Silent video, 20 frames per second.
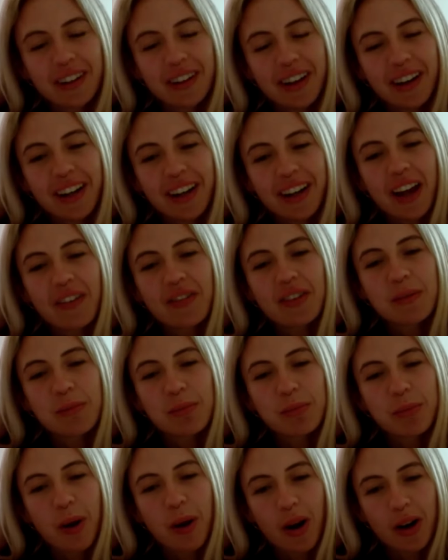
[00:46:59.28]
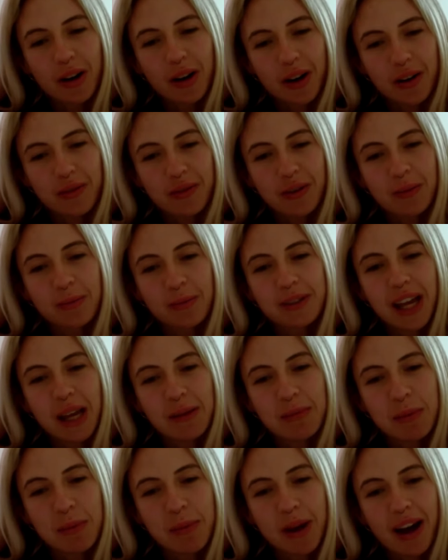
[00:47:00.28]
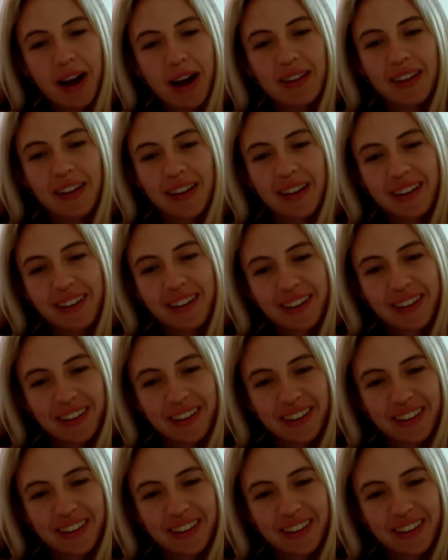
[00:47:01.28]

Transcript: I'm good with... uh, Kevin Parker from Tame Impala.